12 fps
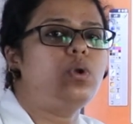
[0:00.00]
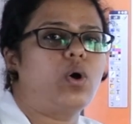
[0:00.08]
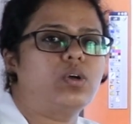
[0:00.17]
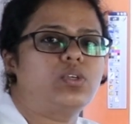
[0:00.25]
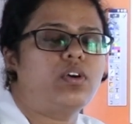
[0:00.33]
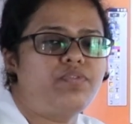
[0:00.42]

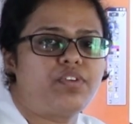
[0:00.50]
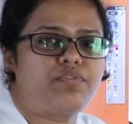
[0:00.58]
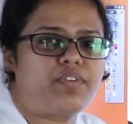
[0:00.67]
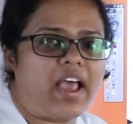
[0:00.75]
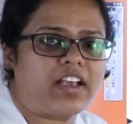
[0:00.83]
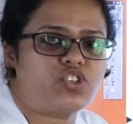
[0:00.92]
laws of
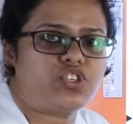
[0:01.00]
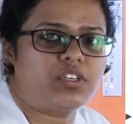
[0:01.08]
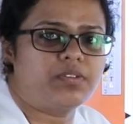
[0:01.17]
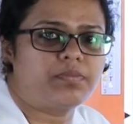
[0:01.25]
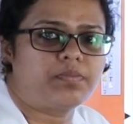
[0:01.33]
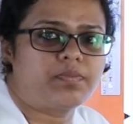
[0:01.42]
refraction
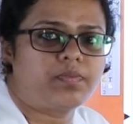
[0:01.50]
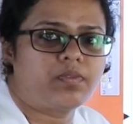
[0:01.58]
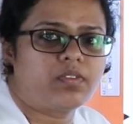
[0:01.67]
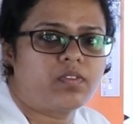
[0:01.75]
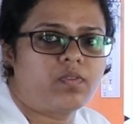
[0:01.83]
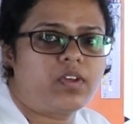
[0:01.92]

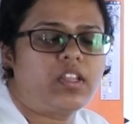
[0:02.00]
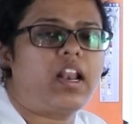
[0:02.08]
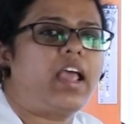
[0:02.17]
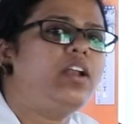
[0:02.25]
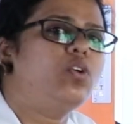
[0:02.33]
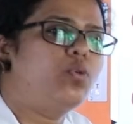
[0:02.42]
but the
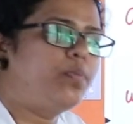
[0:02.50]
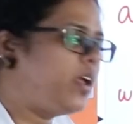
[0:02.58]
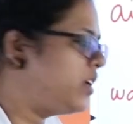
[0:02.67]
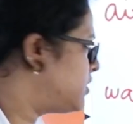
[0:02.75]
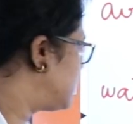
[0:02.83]
light obeys.